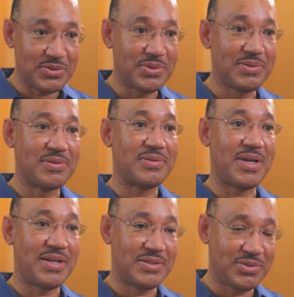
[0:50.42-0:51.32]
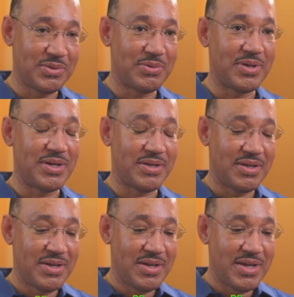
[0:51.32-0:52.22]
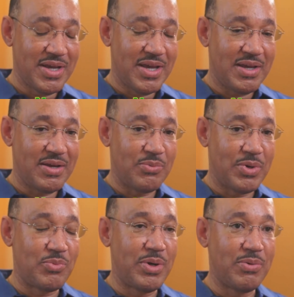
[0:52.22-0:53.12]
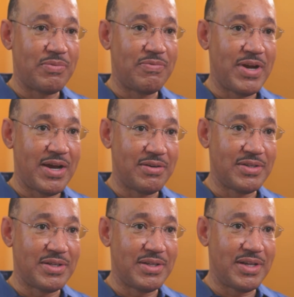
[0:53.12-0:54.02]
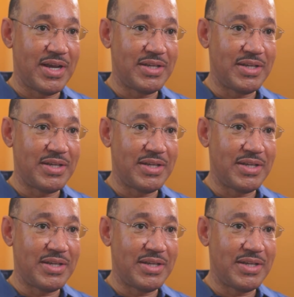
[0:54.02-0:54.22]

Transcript: true. That is true. It, when we were founded in